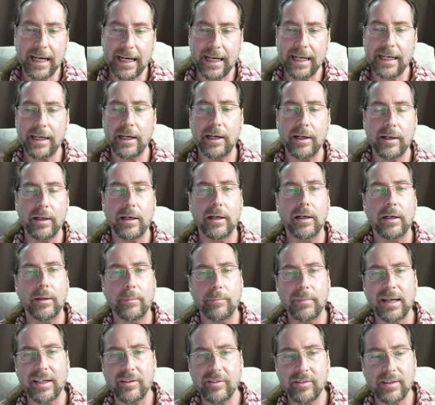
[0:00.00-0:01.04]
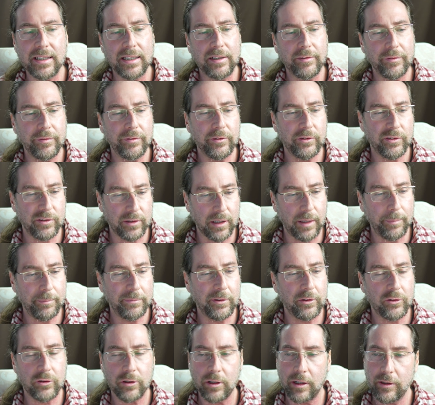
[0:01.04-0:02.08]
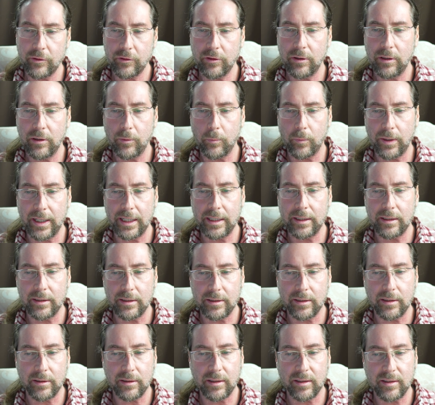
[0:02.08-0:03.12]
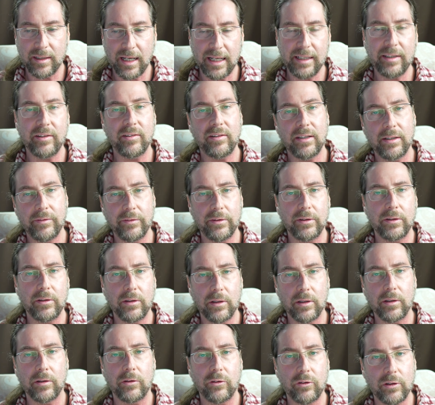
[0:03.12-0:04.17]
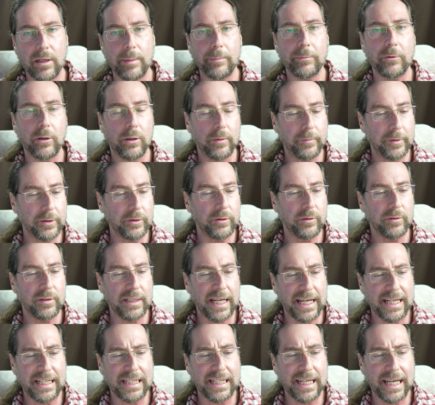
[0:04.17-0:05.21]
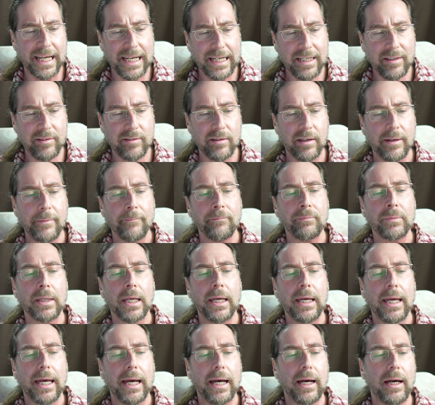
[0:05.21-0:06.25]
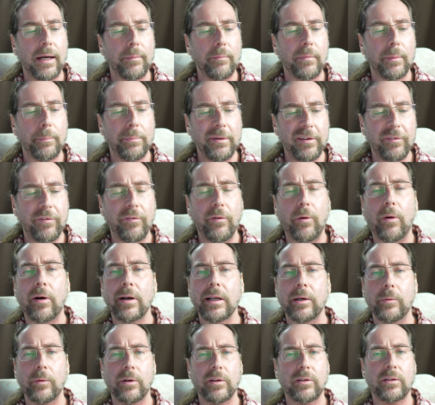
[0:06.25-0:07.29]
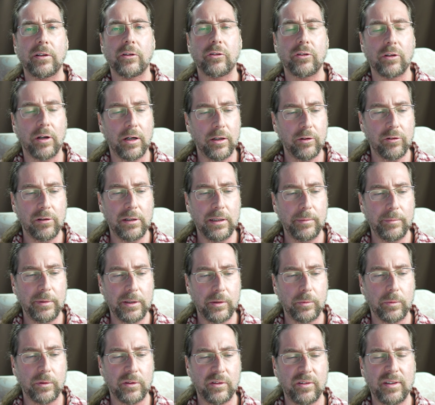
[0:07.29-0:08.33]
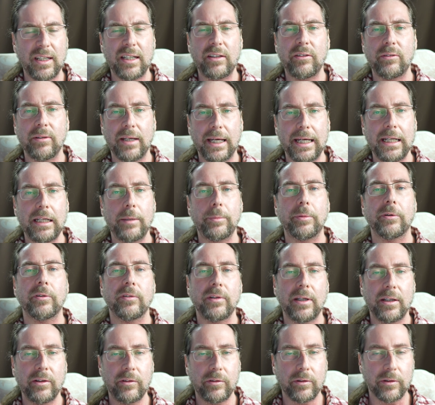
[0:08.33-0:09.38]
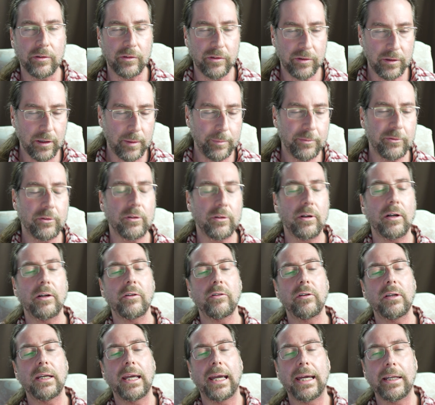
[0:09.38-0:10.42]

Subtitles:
I myself stopped the charging when the 97 jumped over to 98. Before there was the charge limit was set to 80%, so it stopped charging.